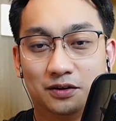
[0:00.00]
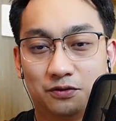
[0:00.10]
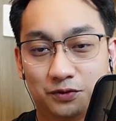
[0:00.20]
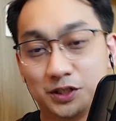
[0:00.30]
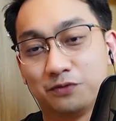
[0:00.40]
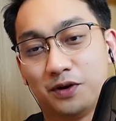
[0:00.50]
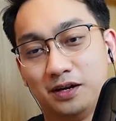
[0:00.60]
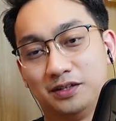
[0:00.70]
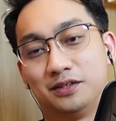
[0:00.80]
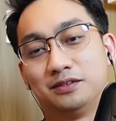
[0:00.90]
first of all,
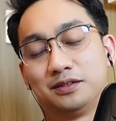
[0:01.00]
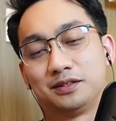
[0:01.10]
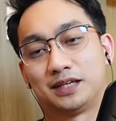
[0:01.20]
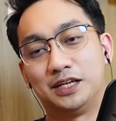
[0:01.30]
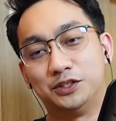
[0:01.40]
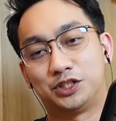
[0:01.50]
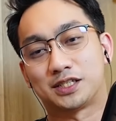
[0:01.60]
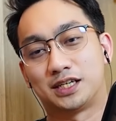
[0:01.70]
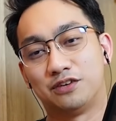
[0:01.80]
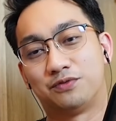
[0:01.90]
no, can you
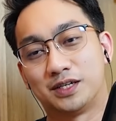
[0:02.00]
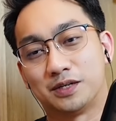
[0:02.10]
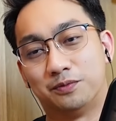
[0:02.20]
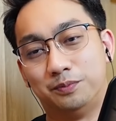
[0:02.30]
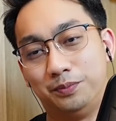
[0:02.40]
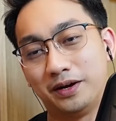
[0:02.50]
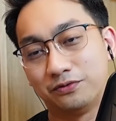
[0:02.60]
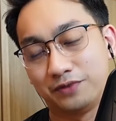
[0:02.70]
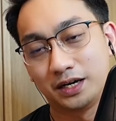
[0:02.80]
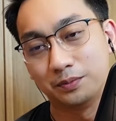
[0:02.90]
just give us a
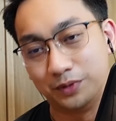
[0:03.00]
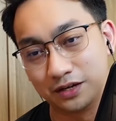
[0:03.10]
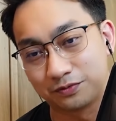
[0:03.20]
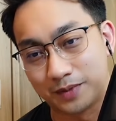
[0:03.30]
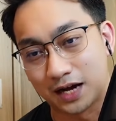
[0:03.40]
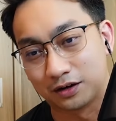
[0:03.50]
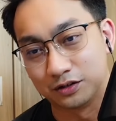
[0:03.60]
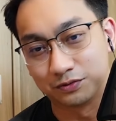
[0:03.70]
very brief background of